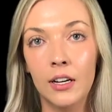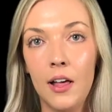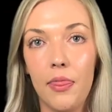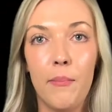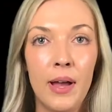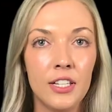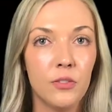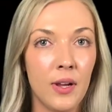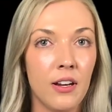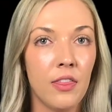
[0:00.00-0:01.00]
The best
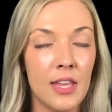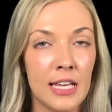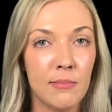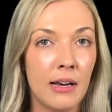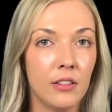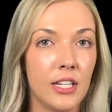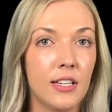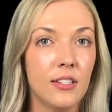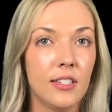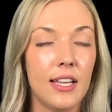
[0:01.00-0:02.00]
way to think about
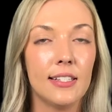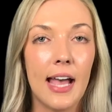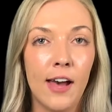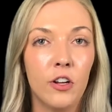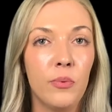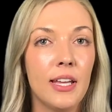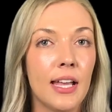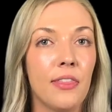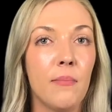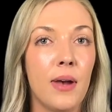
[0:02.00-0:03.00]
this is, how did we
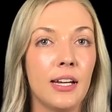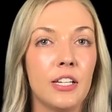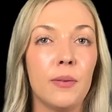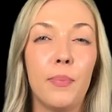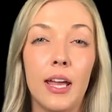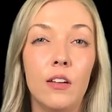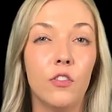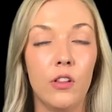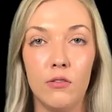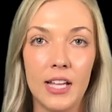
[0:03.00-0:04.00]
get the money to pay for
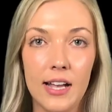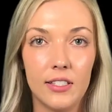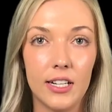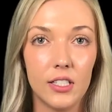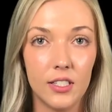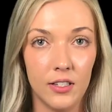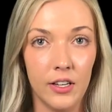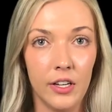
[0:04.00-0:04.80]
those assets?